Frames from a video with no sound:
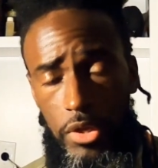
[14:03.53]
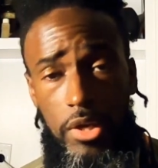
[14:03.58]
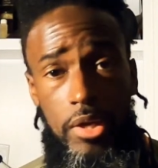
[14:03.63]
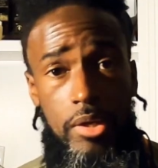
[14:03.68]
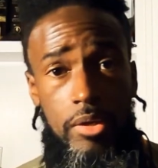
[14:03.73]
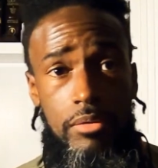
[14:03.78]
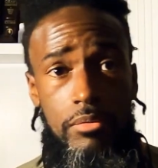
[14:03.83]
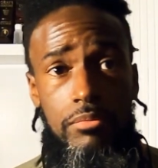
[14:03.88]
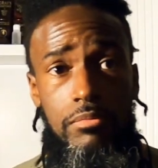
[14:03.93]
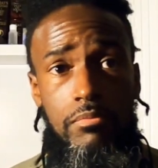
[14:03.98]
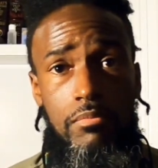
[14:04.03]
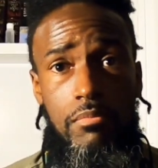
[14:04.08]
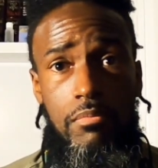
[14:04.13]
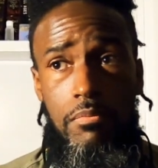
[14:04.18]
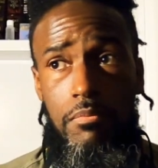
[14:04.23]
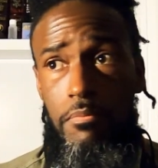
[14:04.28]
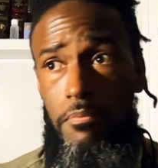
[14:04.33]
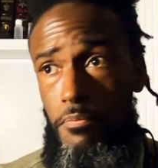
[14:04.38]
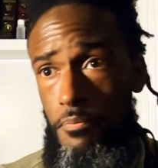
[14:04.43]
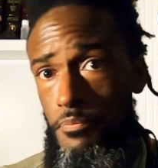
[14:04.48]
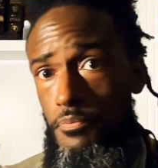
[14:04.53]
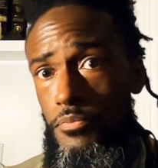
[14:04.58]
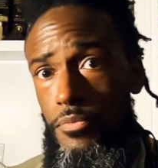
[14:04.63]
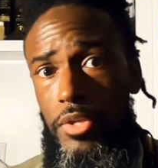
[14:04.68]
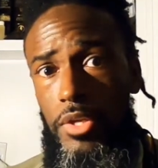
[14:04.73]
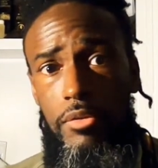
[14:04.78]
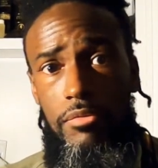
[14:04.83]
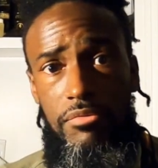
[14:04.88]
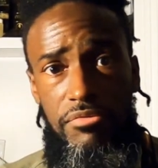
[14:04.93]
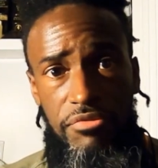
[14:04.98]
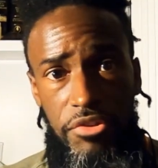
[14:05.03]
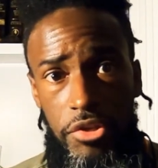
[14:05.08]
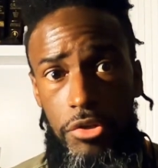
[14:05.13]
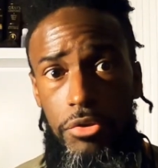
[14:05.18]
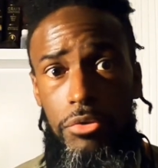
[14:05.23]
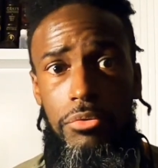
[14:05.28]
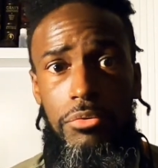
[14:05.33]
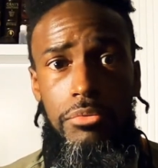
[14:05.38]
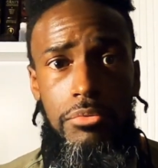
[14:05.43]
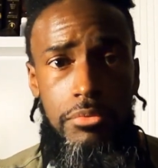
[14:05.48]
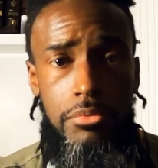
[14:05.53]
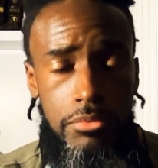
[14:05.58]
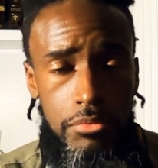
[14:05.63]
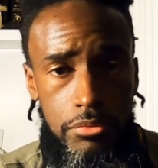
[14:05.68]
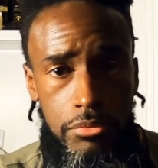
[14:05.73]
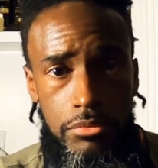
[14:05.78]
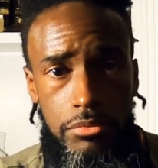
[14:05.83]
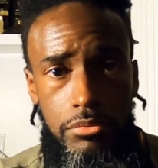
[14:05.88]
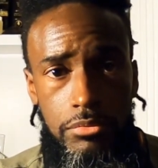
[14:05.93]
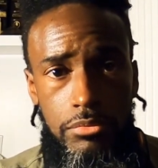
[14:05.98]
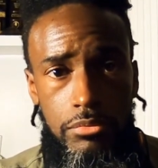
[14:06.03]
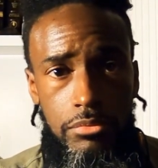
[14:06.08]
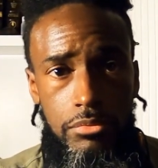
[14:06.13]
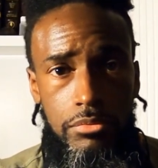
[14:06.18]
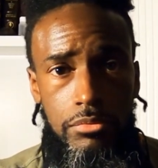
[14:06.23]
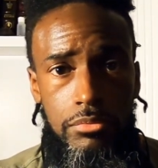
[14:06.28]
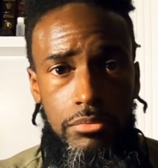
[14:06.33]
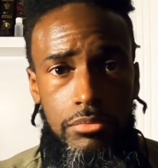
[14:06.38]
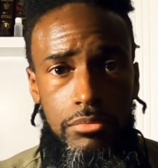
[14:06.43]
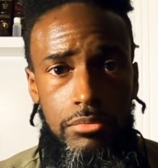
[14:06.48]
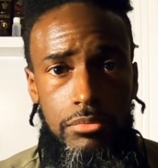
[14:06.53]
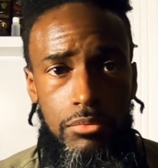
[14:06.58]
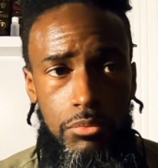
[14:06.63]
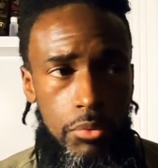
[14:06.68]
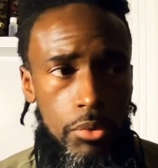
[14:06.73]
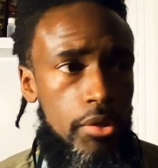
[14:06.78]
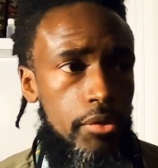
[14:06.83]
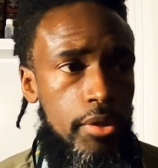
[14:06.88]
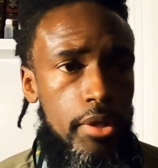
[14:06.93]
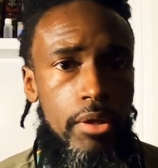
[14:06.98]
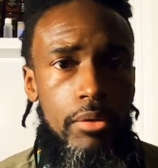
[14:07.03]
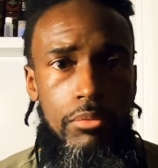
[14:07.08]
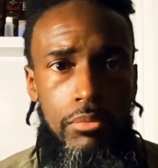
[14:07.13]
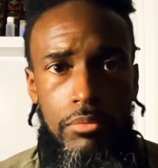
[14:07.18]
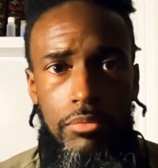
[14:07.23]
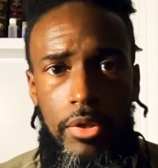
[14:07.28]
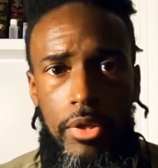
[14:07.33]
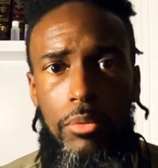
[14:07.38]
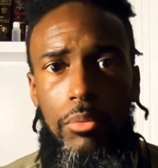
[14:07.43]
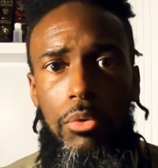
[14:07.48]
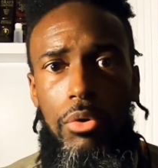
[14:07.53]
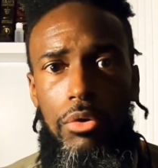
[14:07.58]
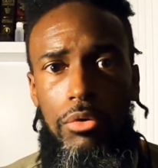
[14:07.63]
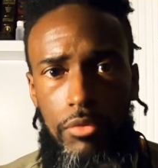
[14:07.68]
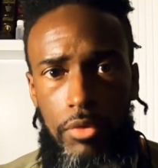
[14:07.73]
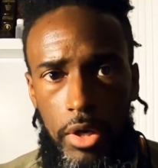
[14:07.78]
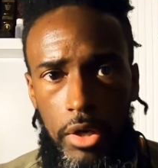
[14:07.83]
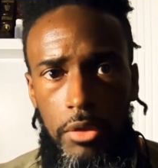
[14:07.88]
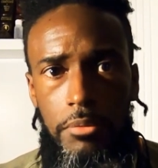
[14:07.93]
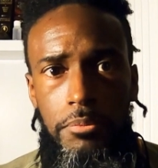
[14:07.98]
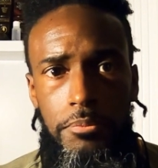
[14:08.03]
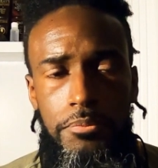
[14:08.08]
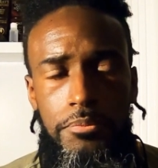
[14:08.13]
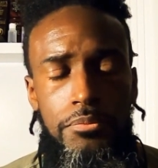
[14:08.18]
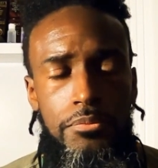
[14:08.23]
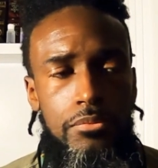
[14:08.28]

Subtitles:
can feel what they want, right?